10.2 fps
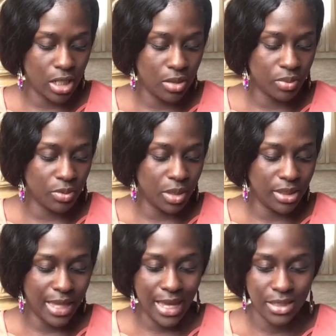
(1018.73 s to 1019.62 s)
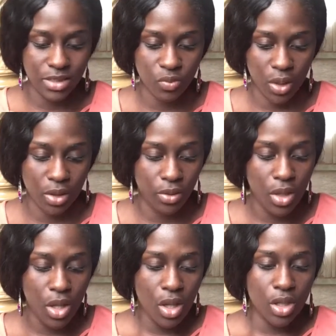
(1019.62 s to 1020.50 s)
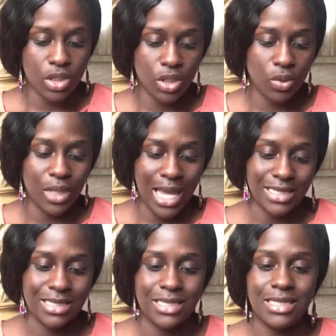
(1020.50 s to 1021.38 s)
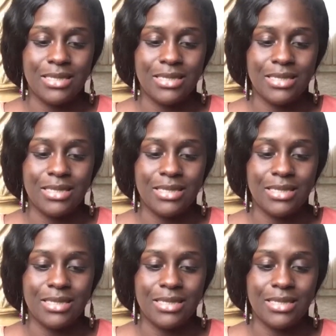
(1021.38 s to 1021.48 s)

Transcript: to implement that as well. So yes,